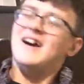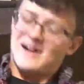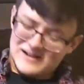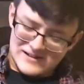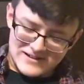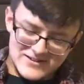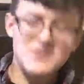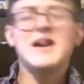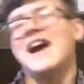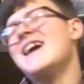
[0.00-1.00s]

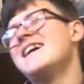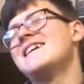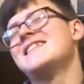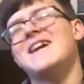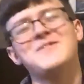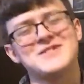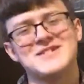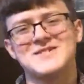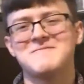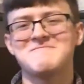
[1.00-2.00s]
So yeah,
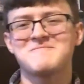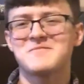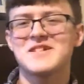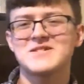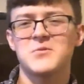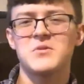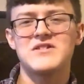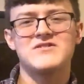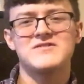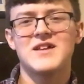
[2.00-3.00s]
that's a
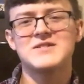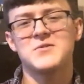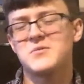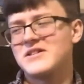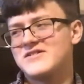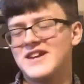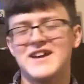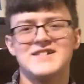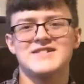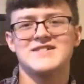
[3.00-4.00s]
weird
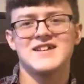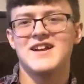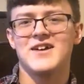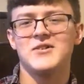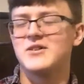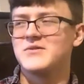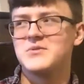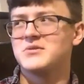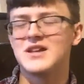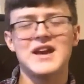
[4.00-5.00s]
tangent that not all of
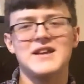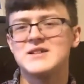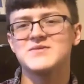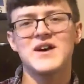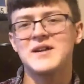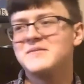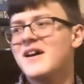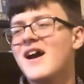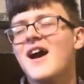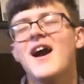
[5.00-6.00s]
you will get. It's fine.
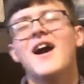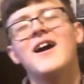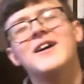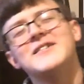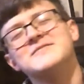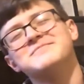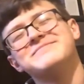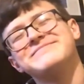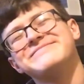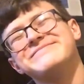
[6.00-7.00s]
So